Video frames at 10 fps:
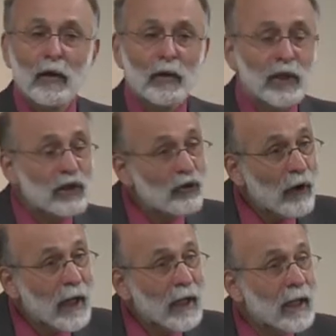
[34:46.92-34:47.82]
The
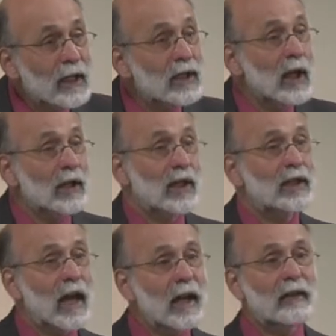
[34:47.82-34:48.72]
trick is to
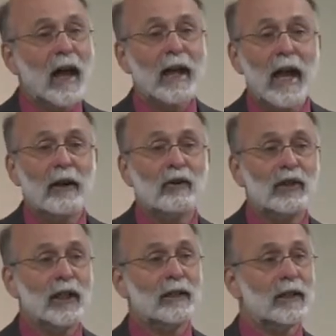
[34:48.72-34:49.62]
take that
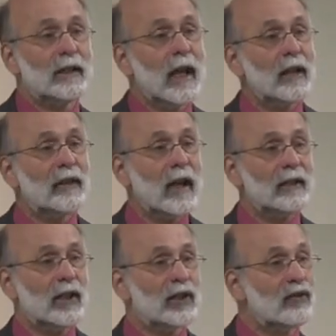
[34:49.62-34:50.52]
energy, to take
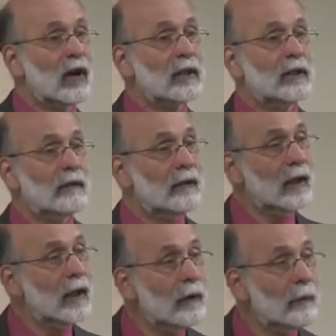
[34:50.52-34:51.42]
that destructive
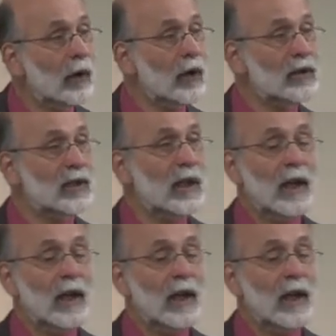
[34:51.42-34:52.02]
impulse,